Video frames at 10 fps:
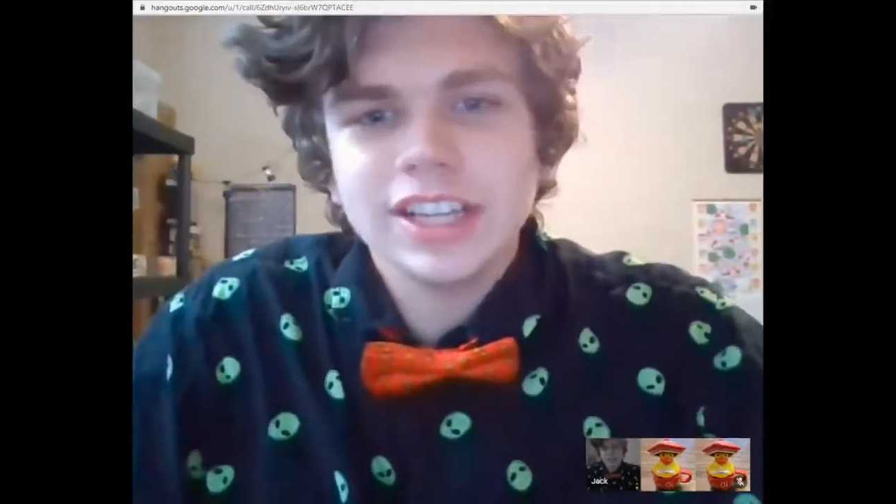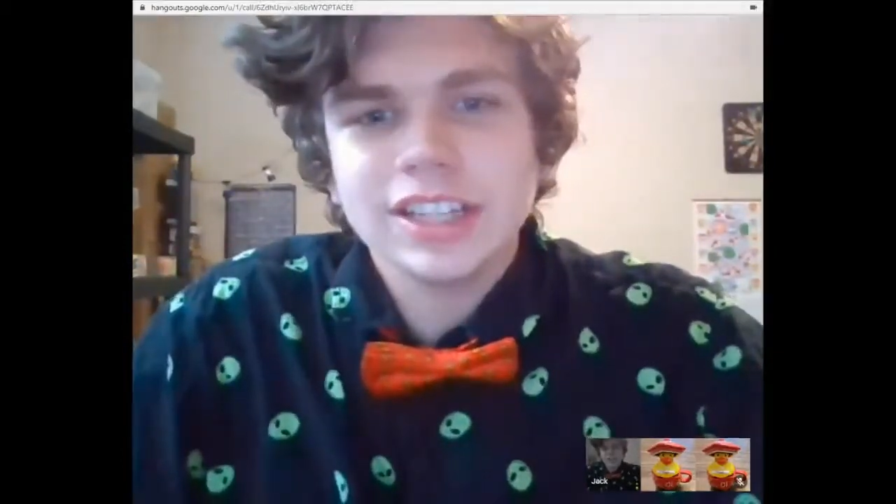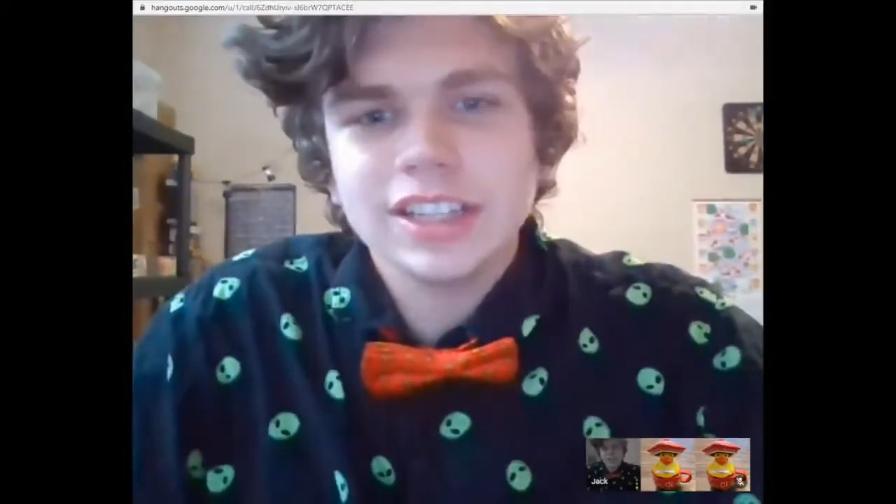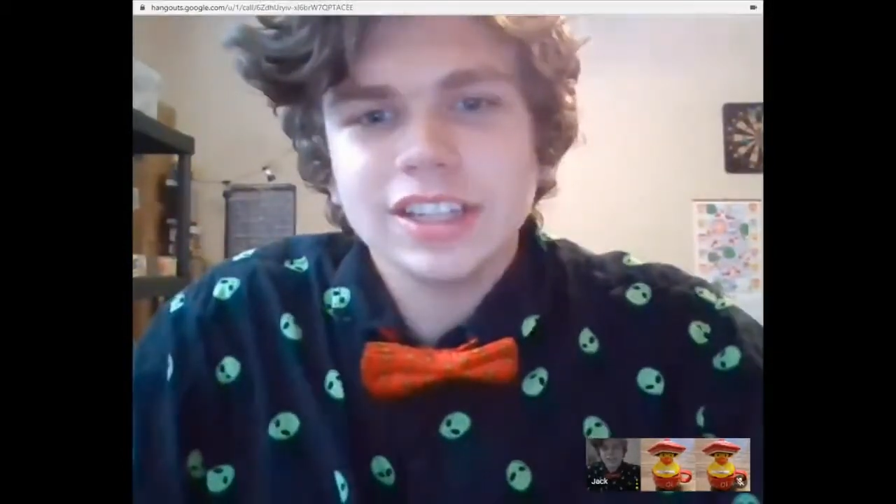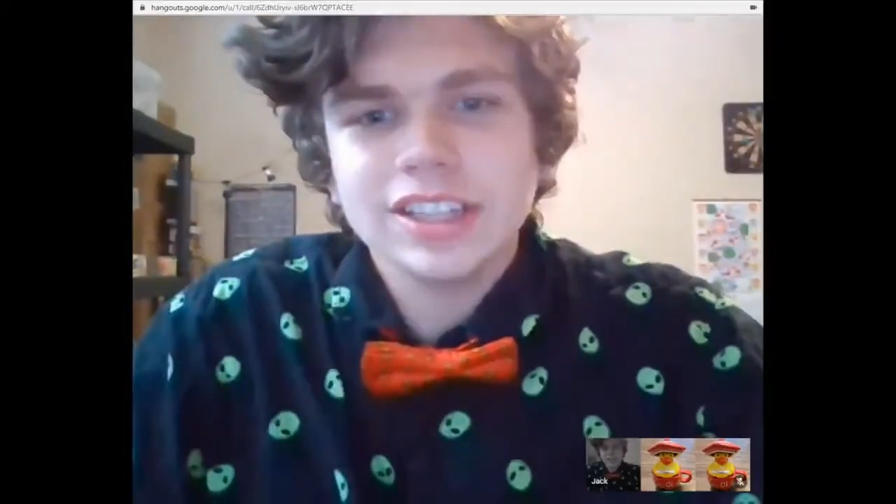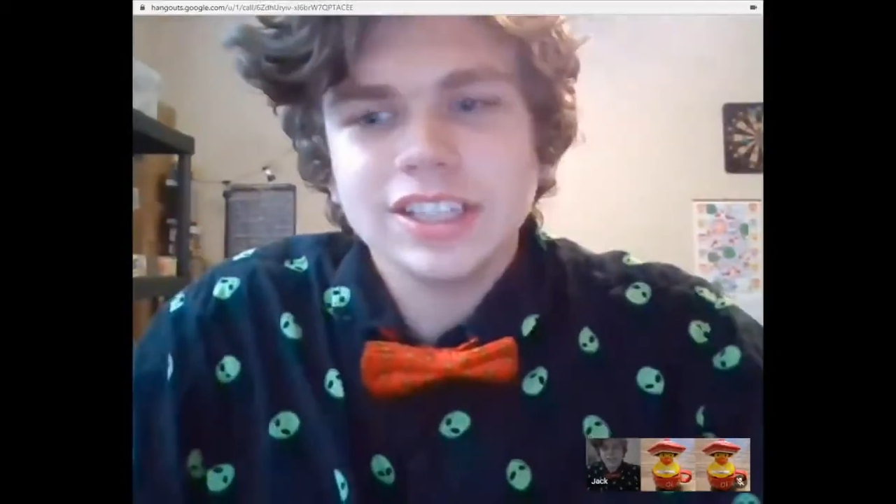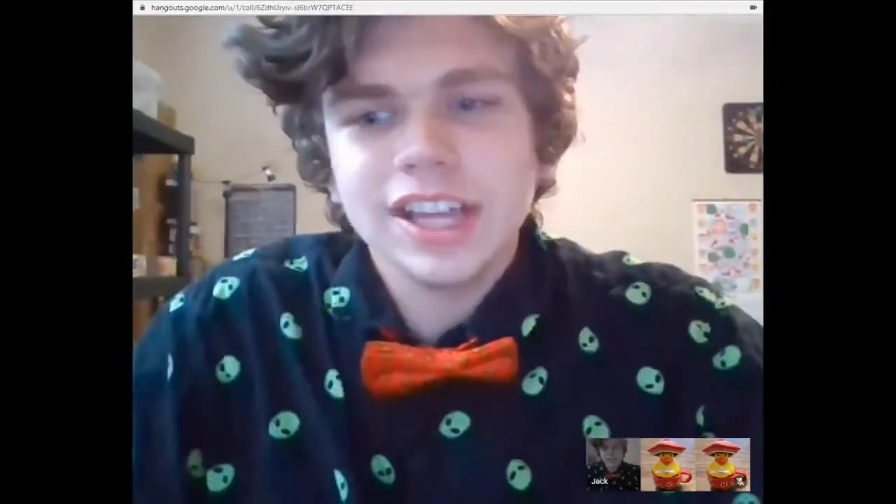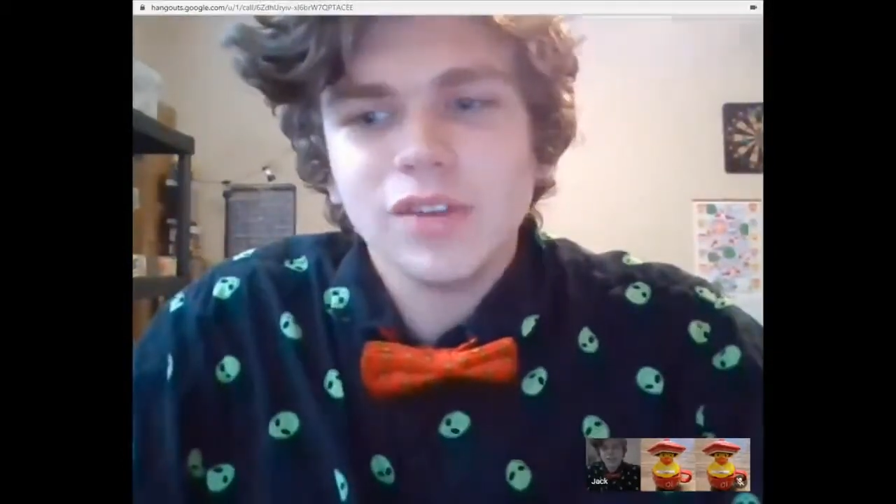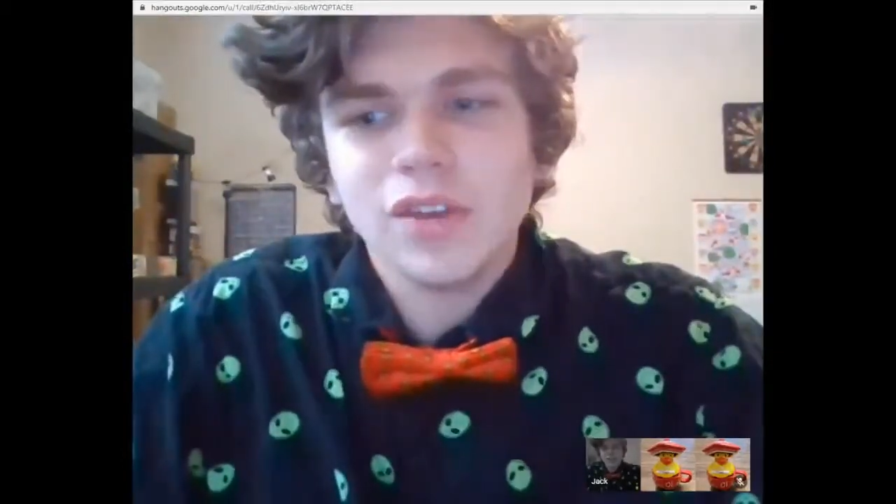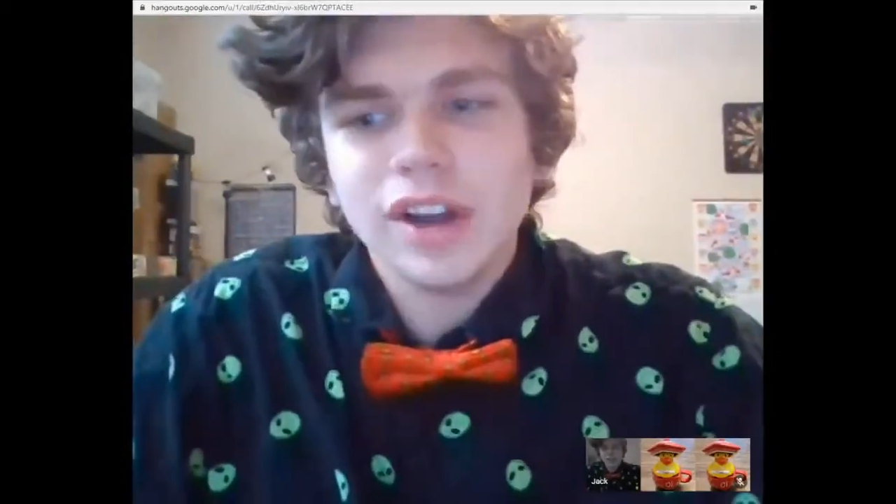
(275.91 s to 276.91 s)
like the
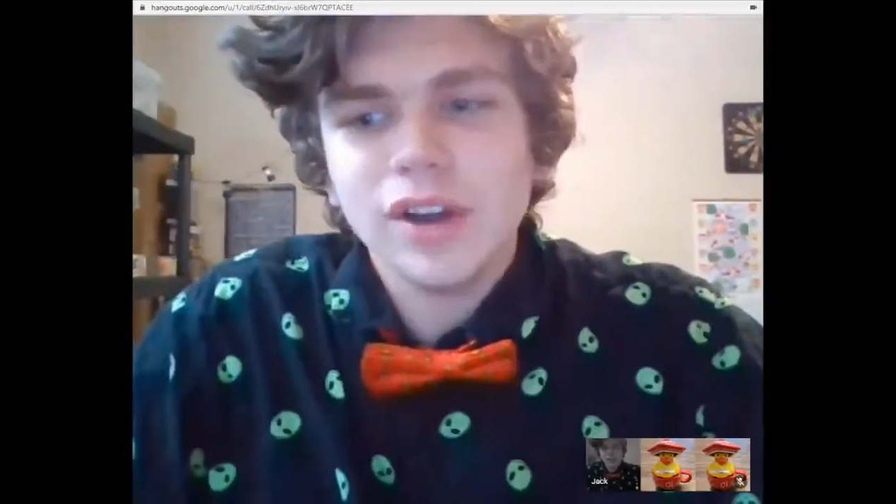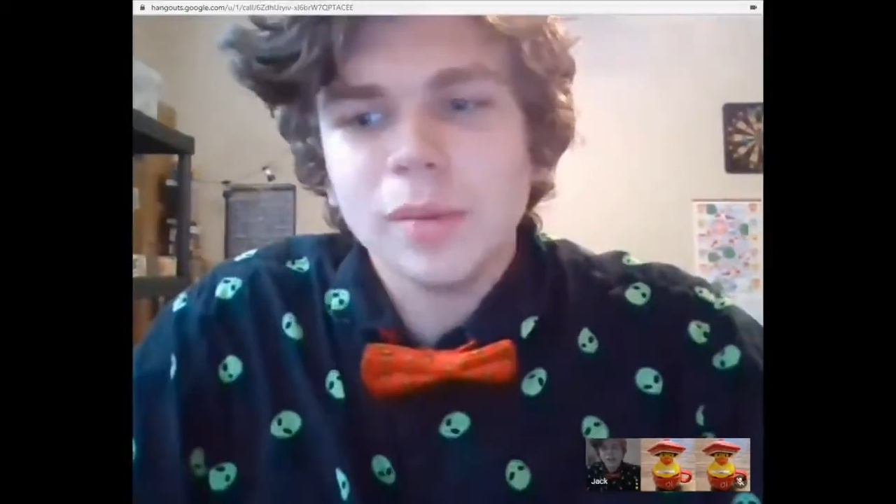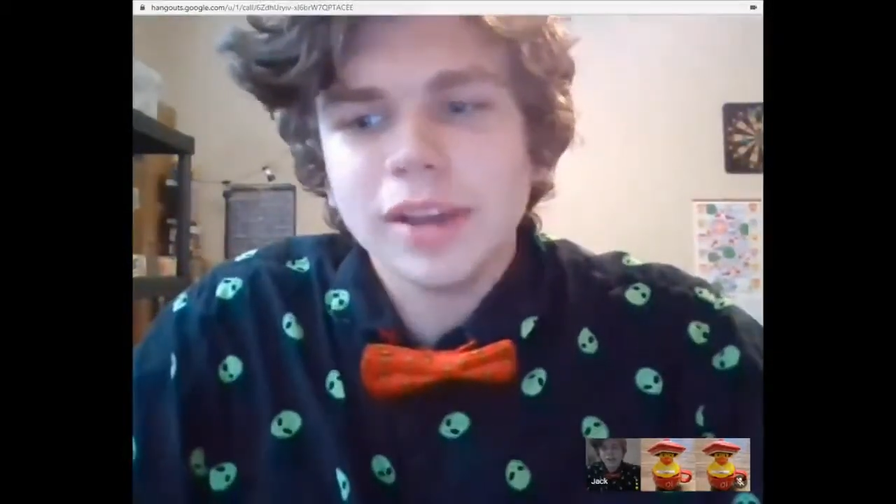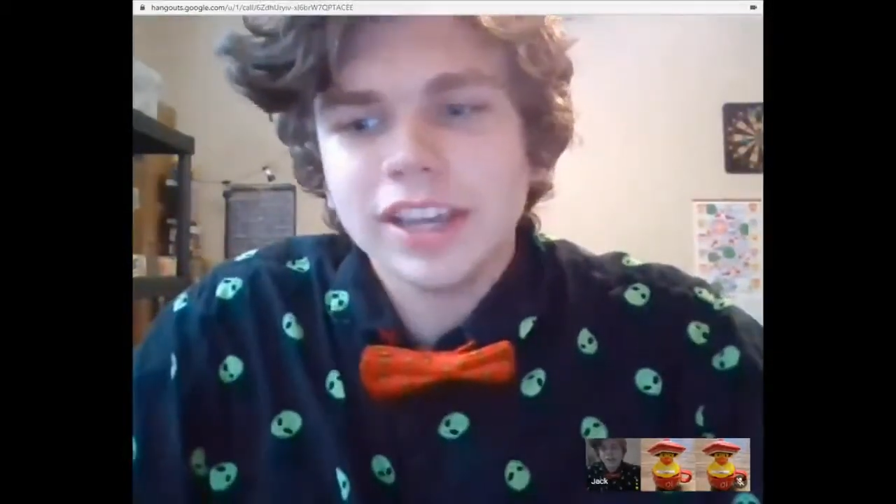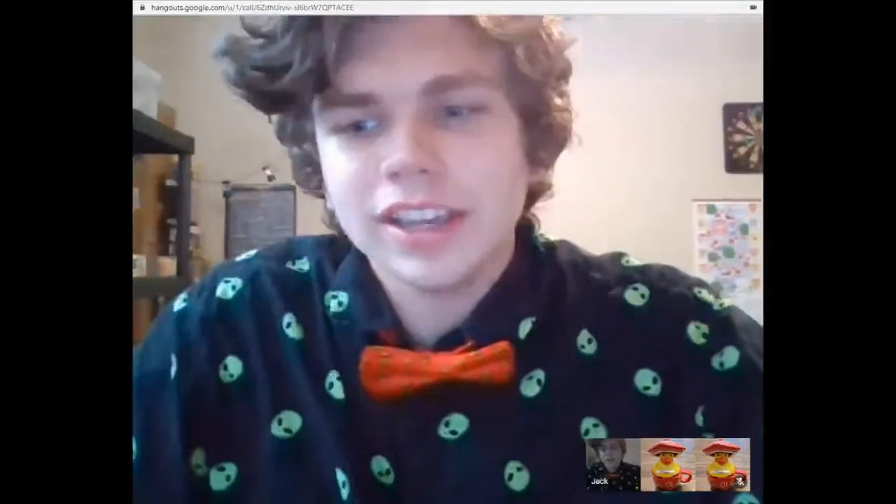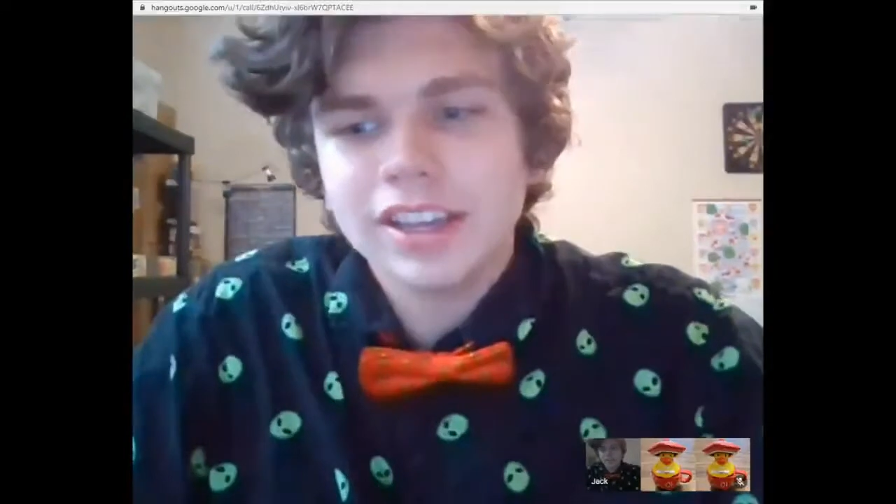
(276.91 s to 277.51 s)
state of Wyoming.